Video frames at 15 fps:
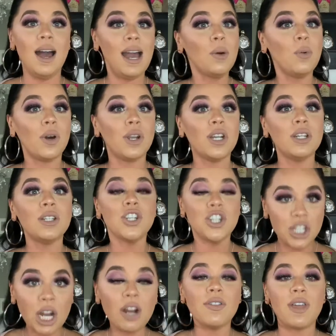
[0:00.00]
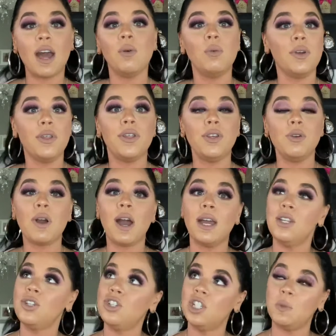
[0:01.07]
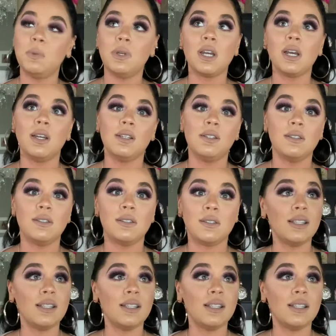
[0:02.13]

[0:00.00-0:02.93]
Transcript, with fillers: I want to share that with you guys just because